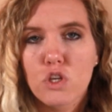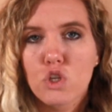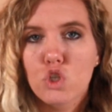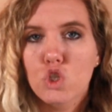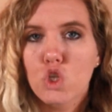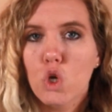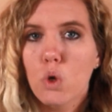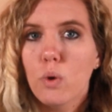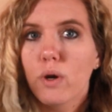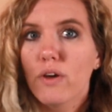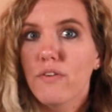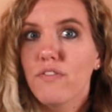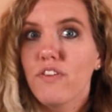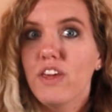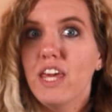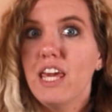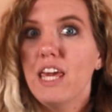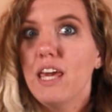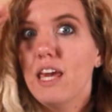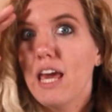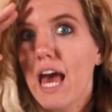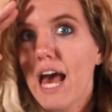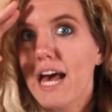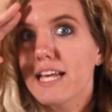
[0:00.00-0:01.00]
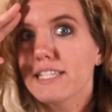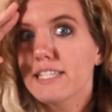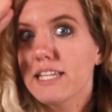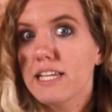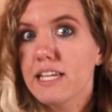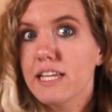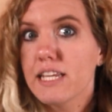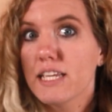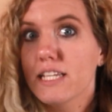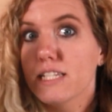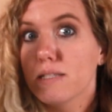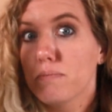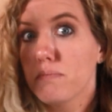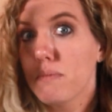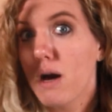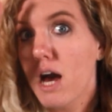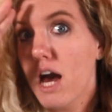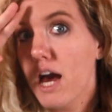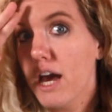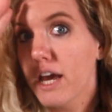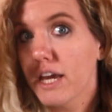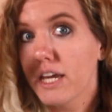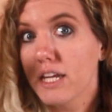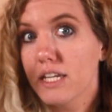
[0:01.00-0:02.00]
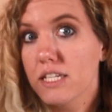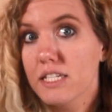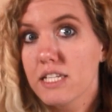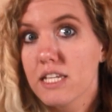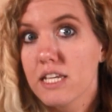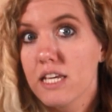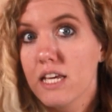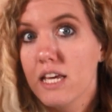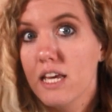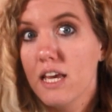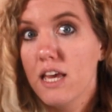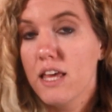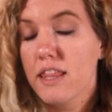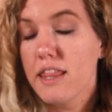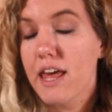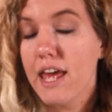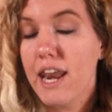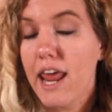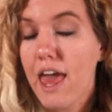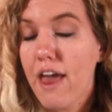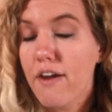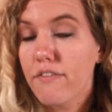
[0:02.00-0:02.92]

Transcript: So if he has it in his mind that